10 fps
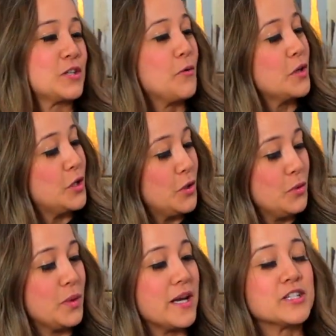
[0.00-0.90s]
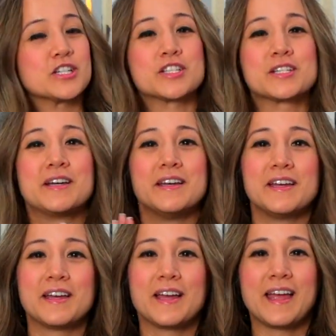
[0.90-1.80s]
so cute, and
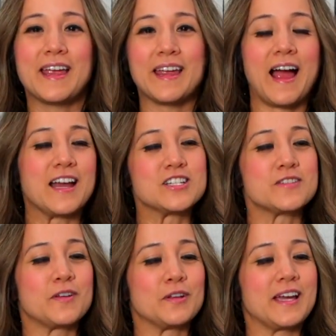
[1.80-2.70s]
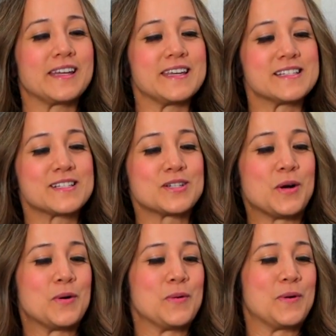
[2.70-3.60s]
I just feel like it's
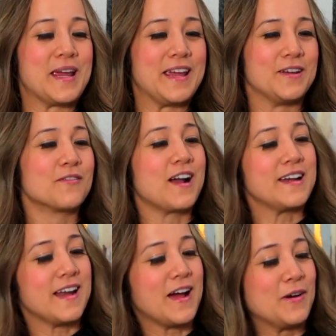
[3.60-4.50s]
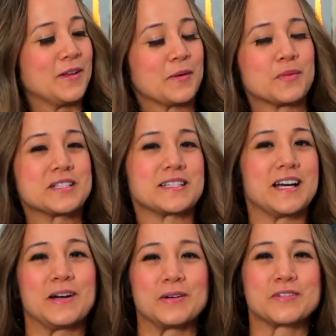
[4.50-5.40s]
so in right now, like with
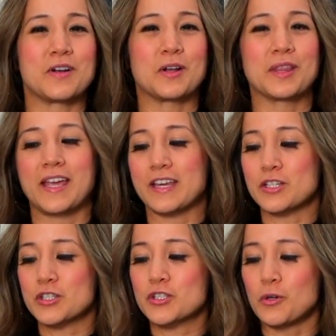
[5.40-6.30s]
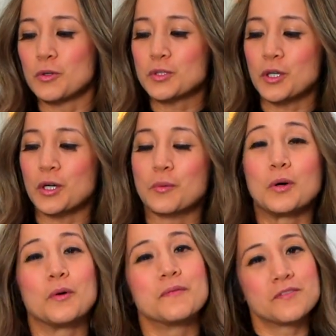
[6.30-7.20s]
style. It's very like shoulder
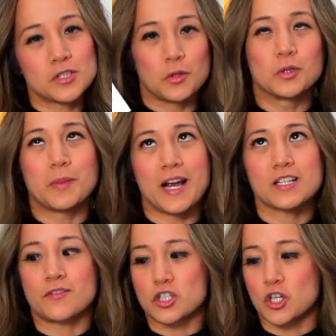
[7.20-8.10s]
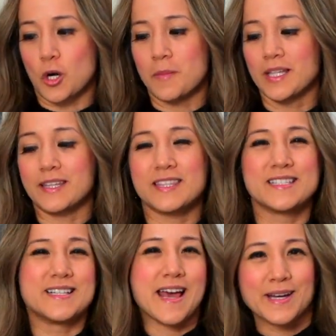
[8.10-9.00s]
bags for sure, but like the
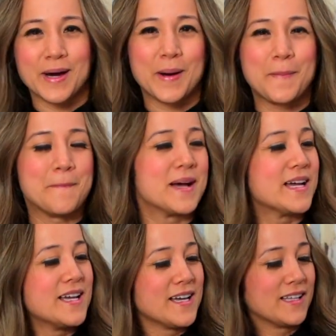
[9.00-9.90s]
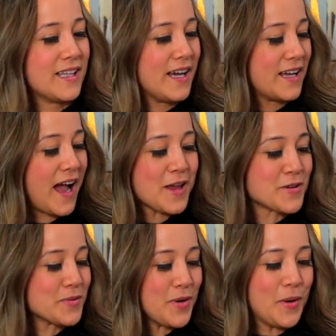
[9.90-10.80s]
denim, like, I
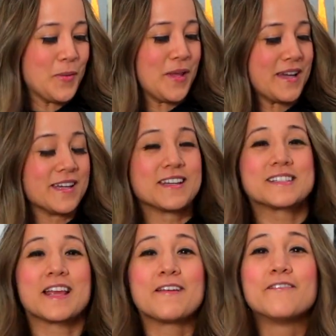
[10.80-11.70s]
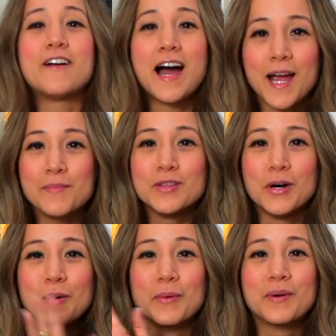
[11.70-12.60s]
don't know, like it is a vibe
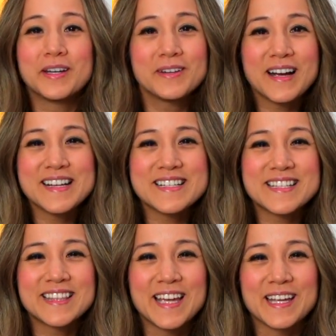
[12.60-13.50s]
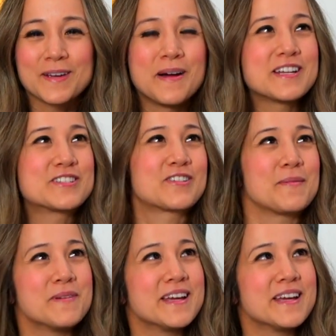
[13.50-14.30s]
though. What do you guys think? Am I tripping?